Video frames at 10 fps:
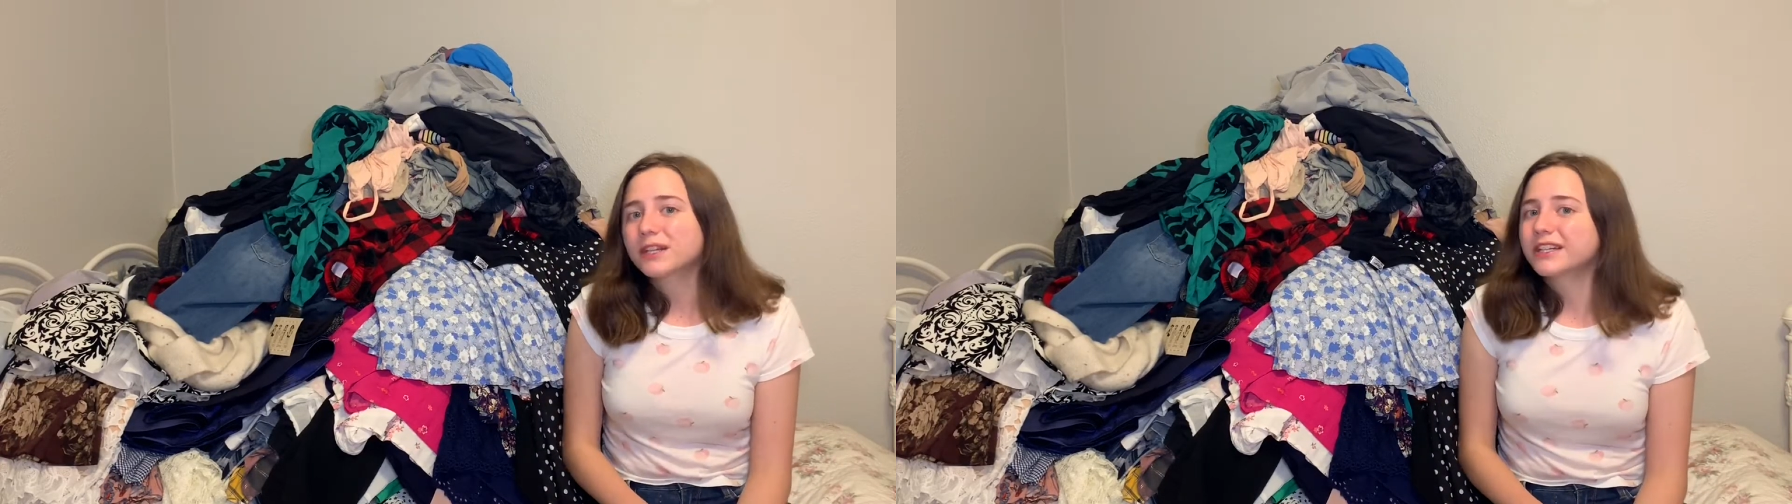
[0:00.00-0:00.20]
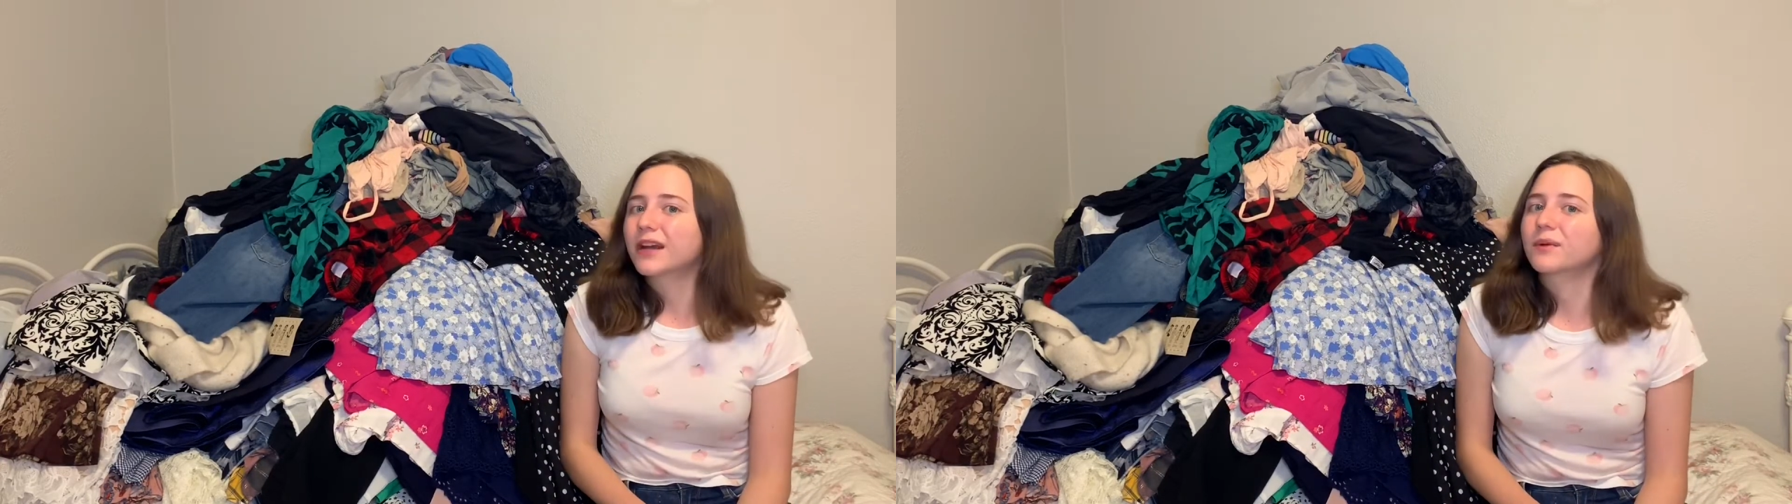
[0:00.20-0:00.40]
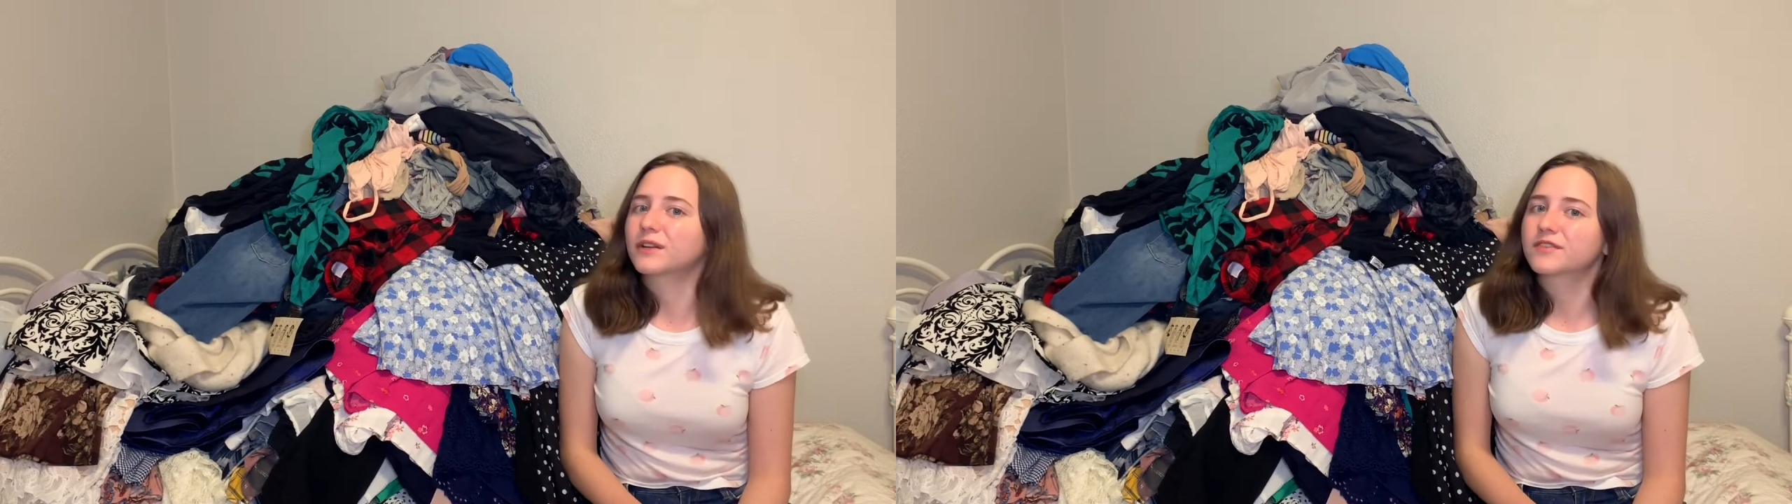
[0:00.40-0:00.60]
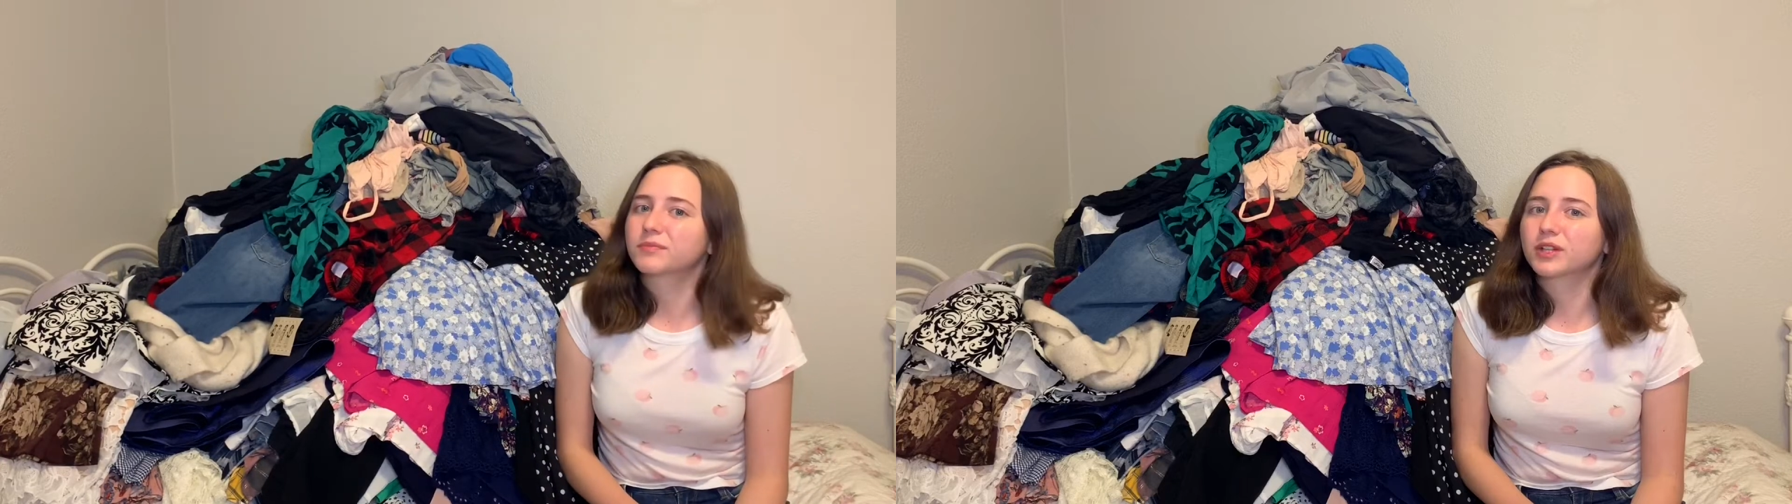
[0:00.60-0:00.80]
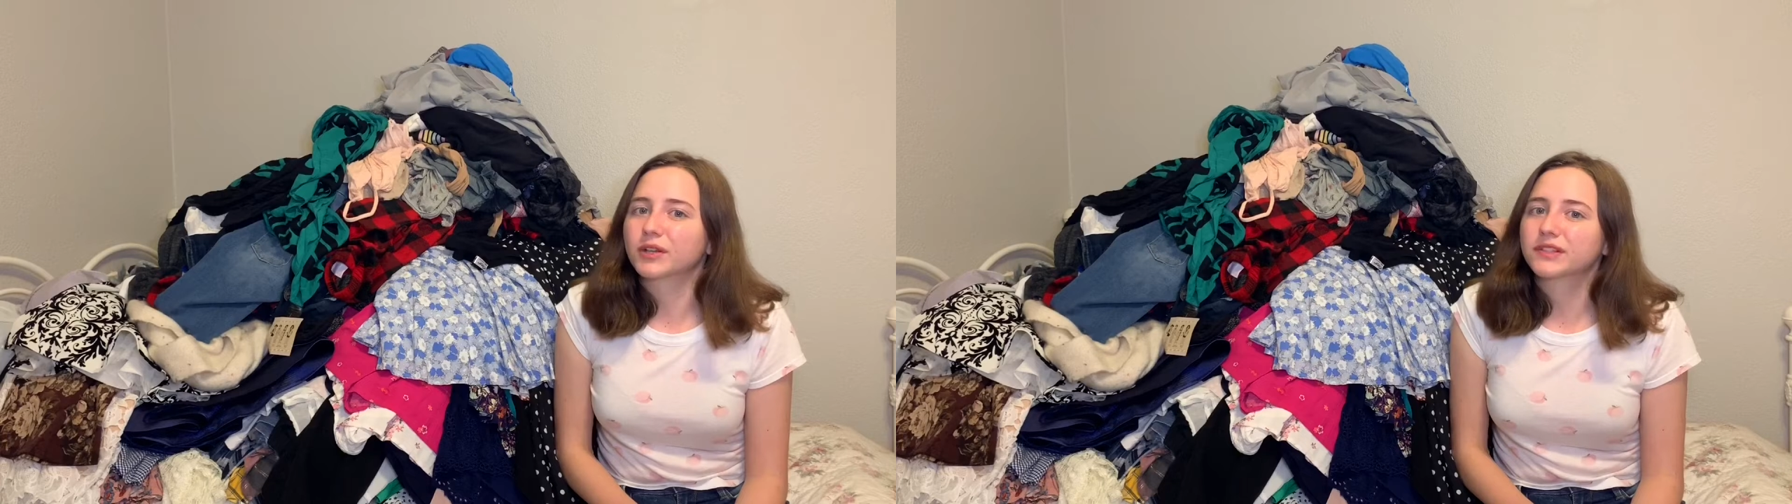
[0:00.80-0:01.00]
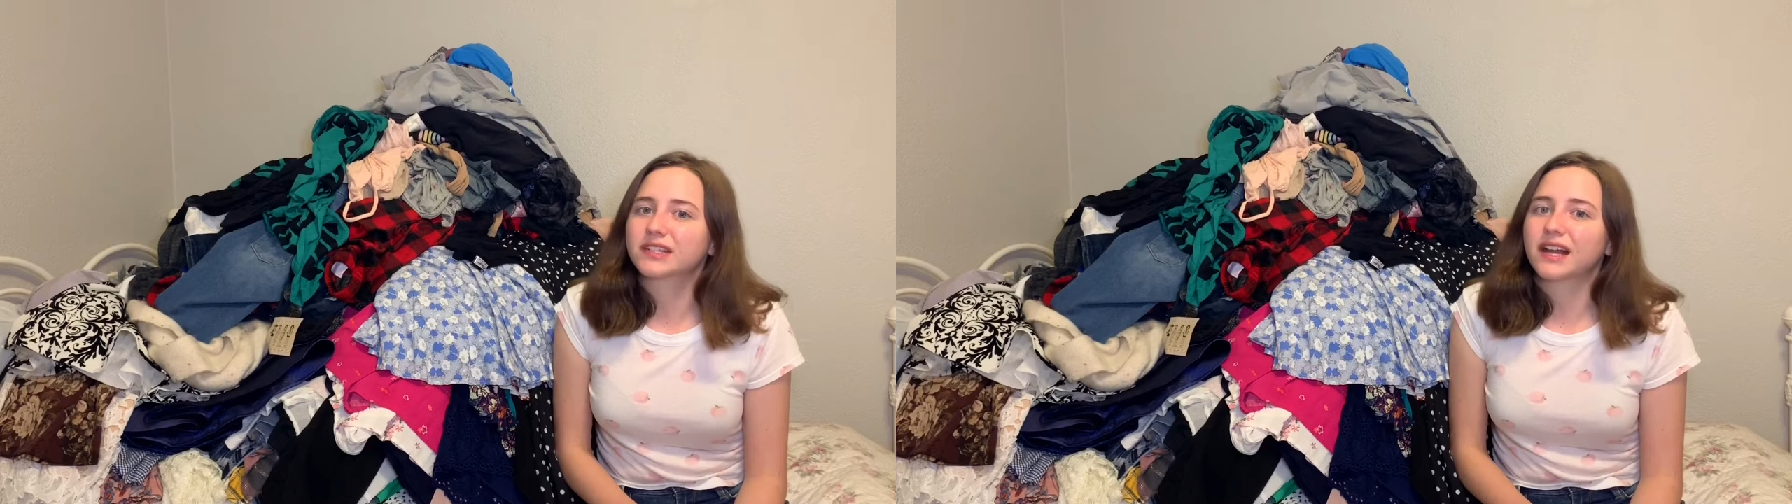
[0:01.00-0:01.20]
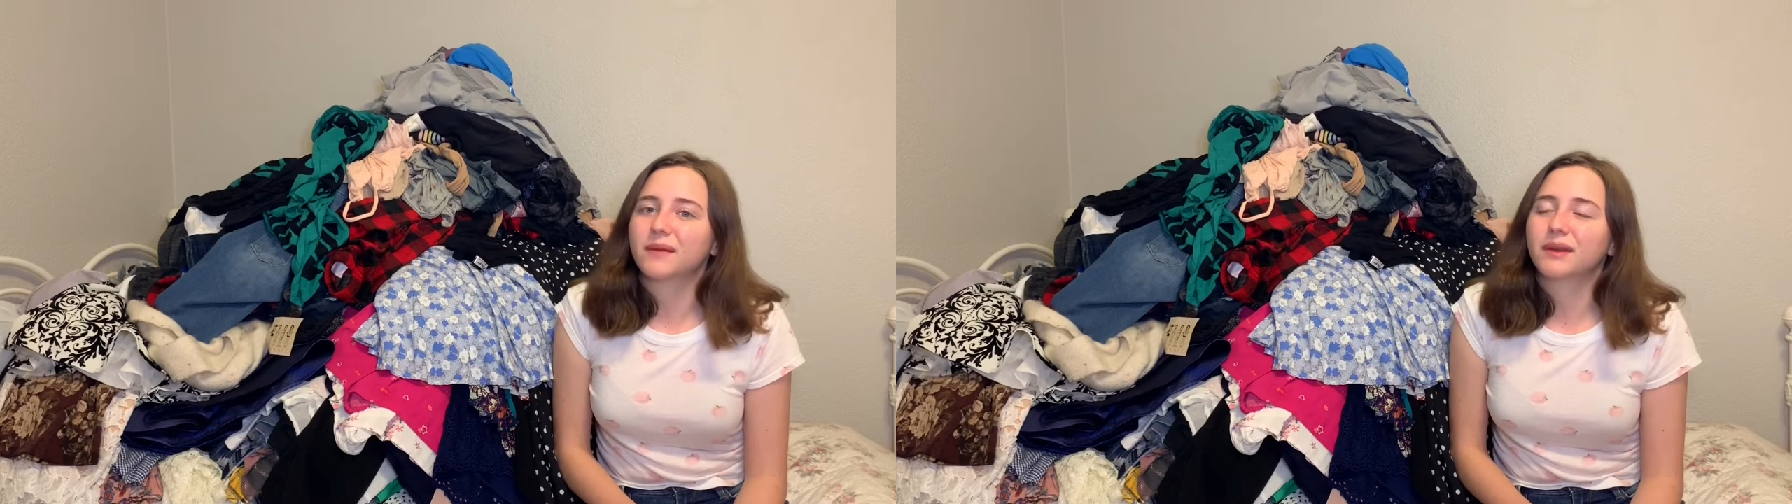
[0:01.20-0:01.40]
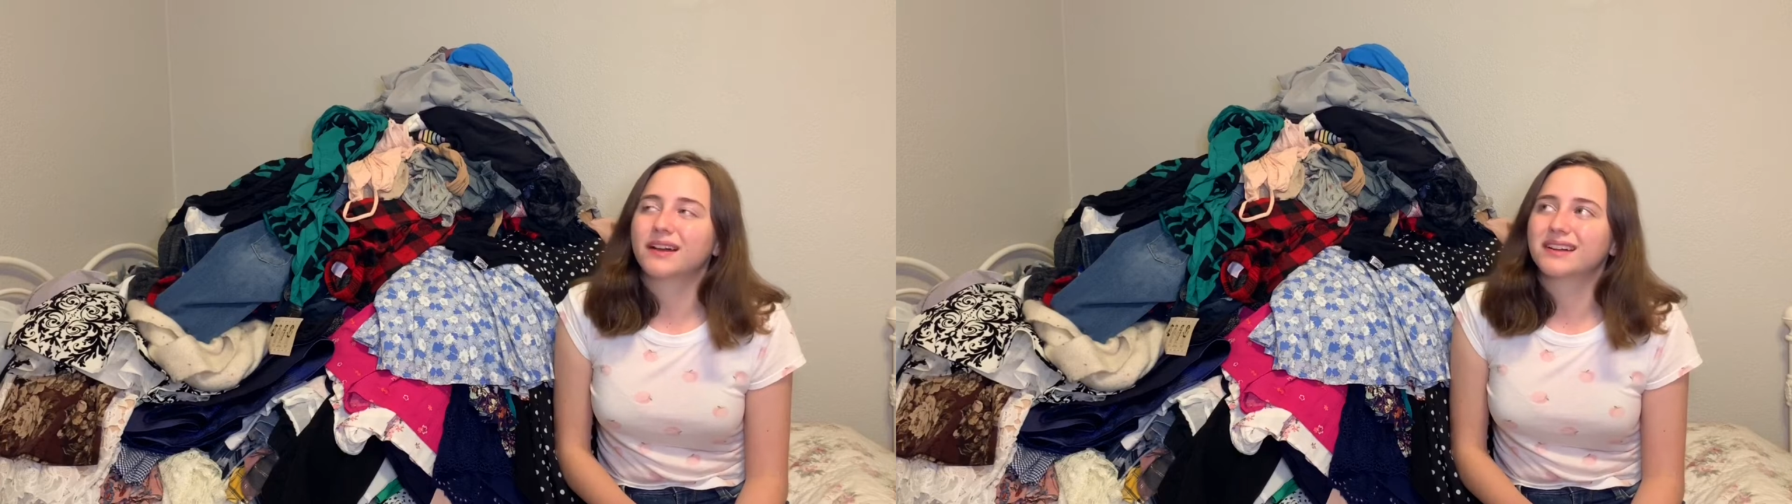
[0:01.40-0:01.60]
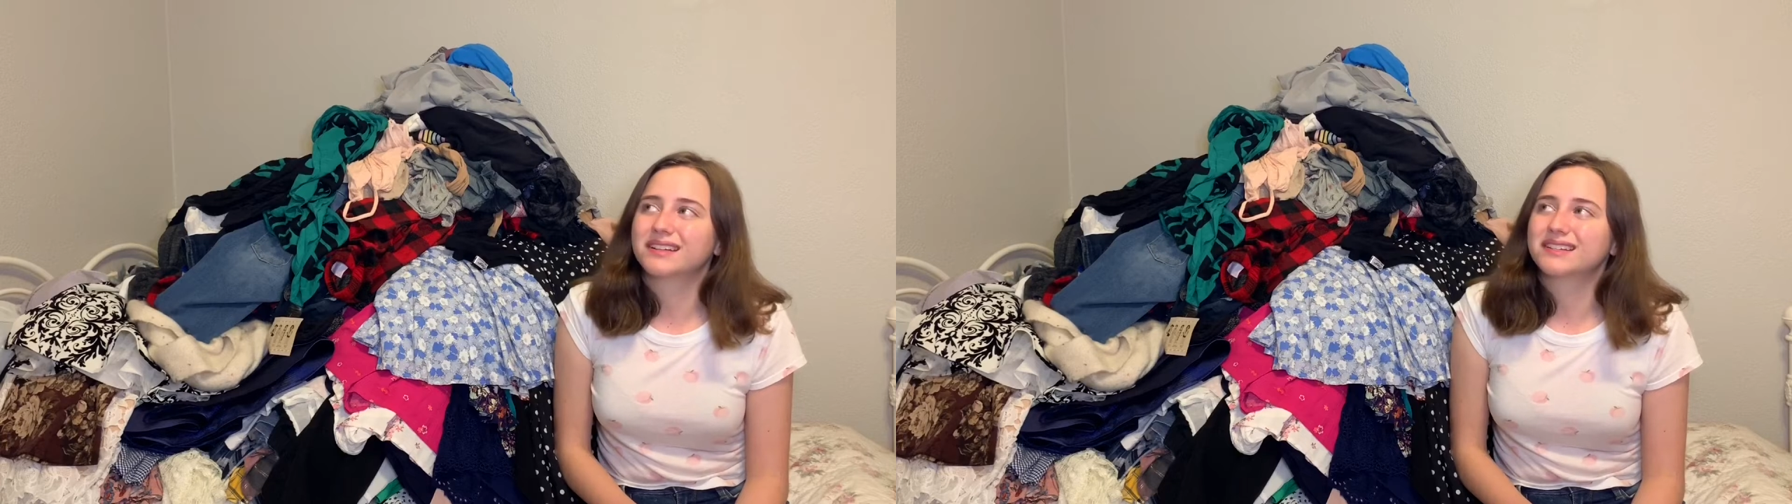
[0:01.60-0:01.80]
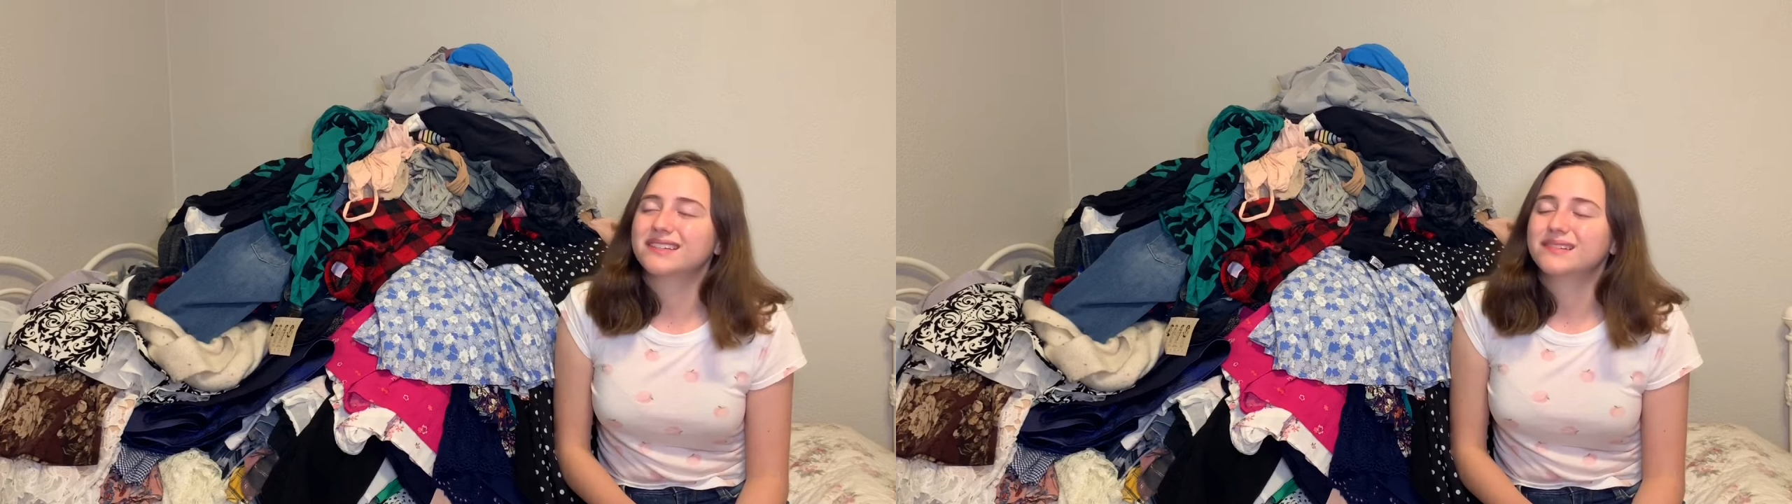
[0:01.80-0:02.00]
get rid of some clothes today because